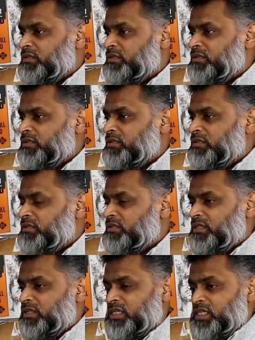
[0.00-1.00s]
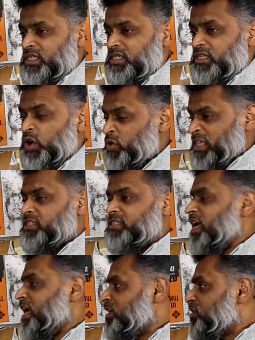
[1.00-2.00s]
or go
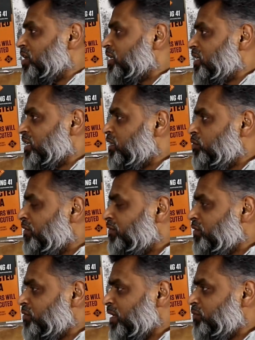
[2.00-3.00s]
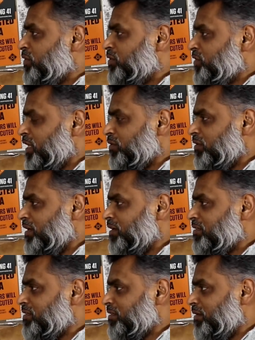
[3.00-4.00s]
insane and try to kill whoever you can with your shackled
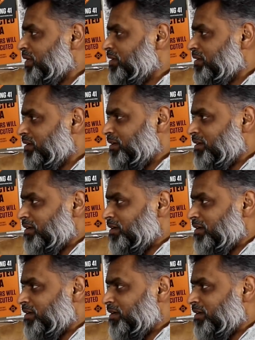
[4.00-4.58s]
hands. I mean,